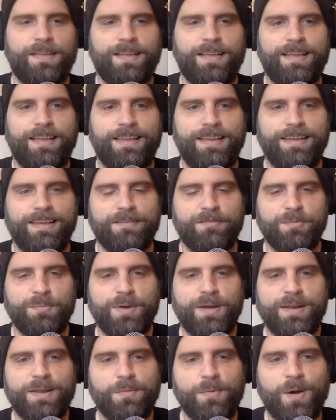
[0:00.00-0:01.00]
Hey,
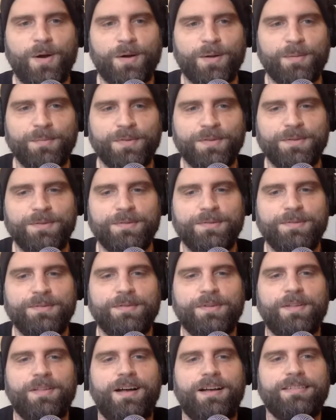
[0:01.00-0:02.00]
everybody. Welcome to the new
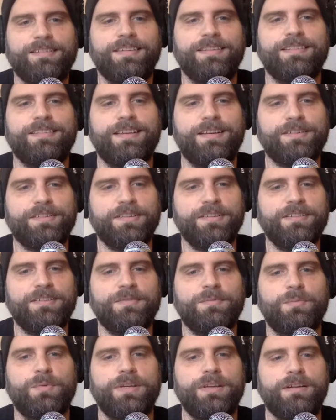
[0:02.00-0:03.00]
Colossus
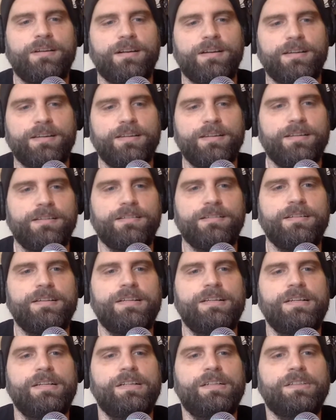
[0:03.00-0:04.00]
sessions. We are here
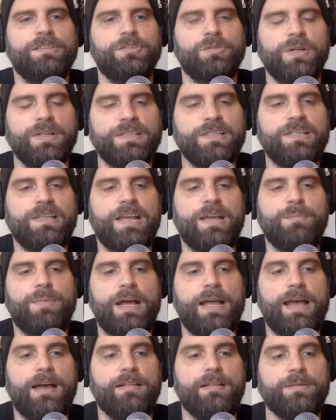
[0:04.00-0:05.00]
joined today
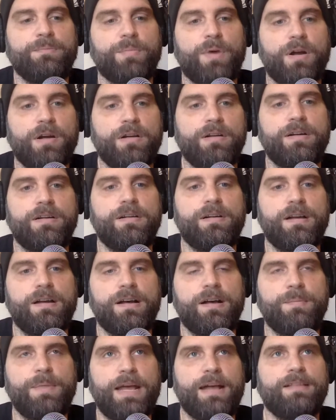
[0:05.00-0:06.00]
by Ali Barter.
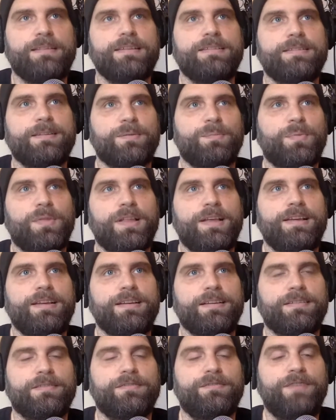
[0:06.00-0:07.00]
Ali is going to play
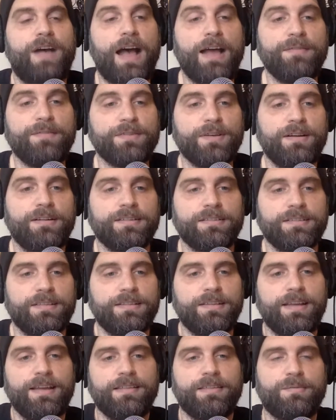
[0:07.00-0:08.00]
us 5 songs
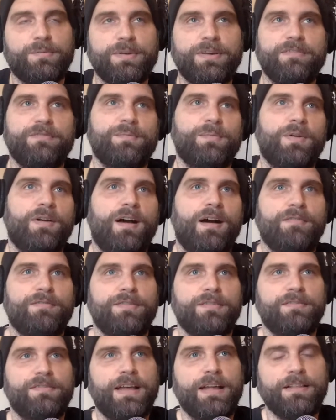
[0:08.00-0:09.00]
today. 3 of them are off
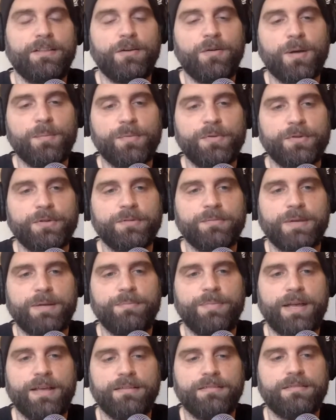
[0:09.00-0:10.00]
of Hello, I'm Doing My
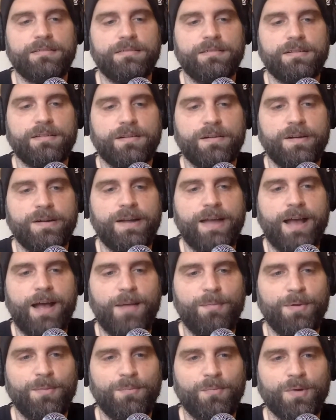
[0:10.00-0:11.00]
Best, the current
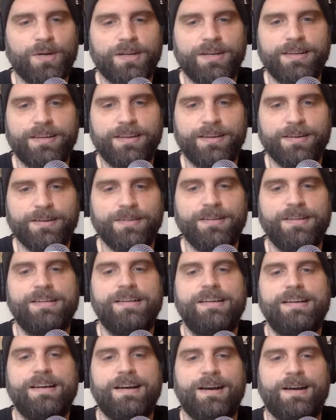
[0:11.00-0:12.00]
album. We're going to hear
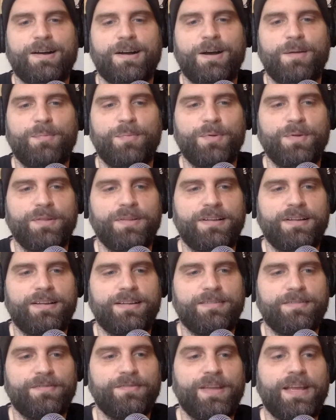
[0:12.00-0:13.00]
a couple
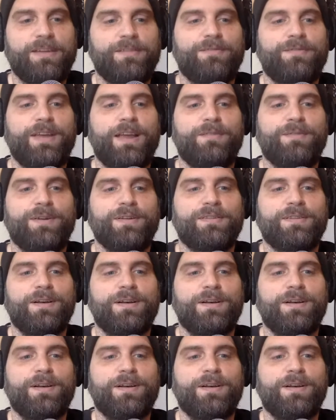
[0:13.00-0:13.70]
of fan favorites.